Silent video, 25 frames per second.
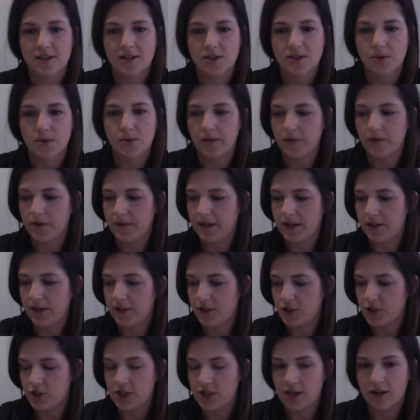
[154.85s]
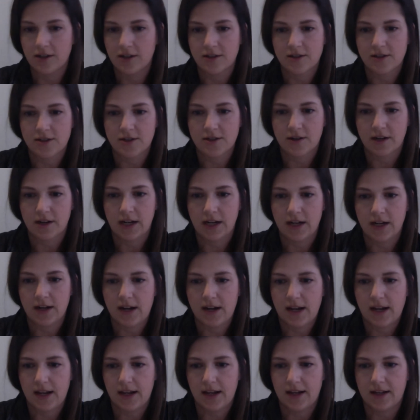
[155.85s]
So whenever you're ready, you can share your screen,
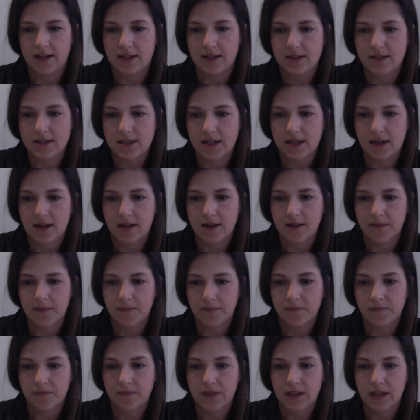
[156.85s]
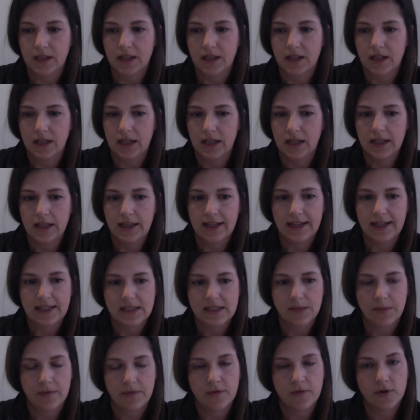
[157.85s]
and like I
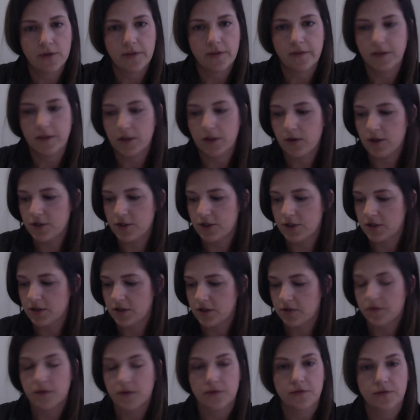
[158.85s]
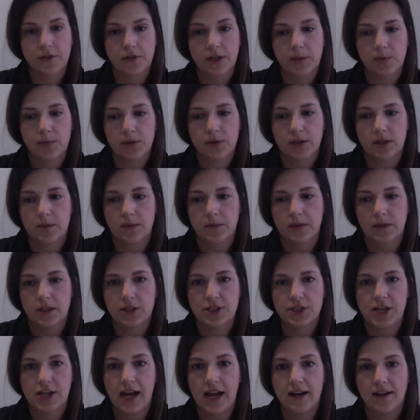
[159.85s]
said before, if you have any questions, just feel free to put them in the
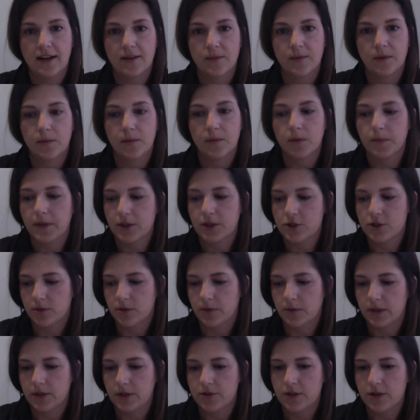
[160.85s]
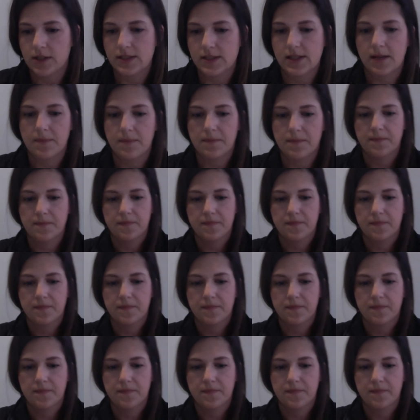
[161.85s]
chat and we will make sure we address them.